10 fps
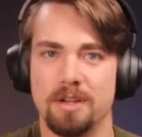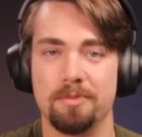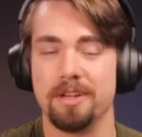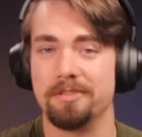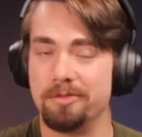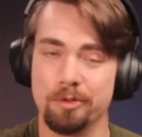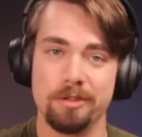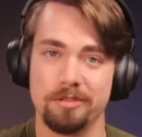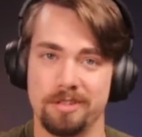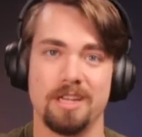something for
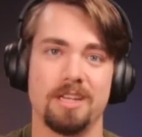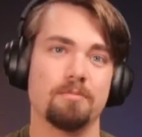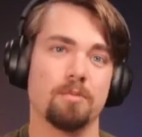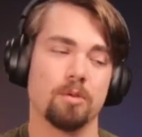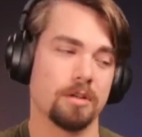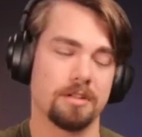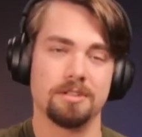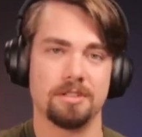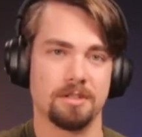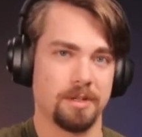your game, or it
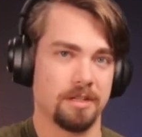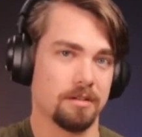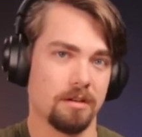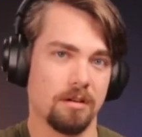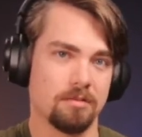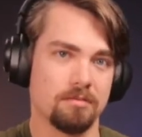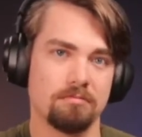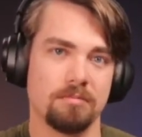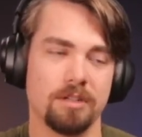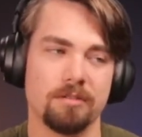could just be your own,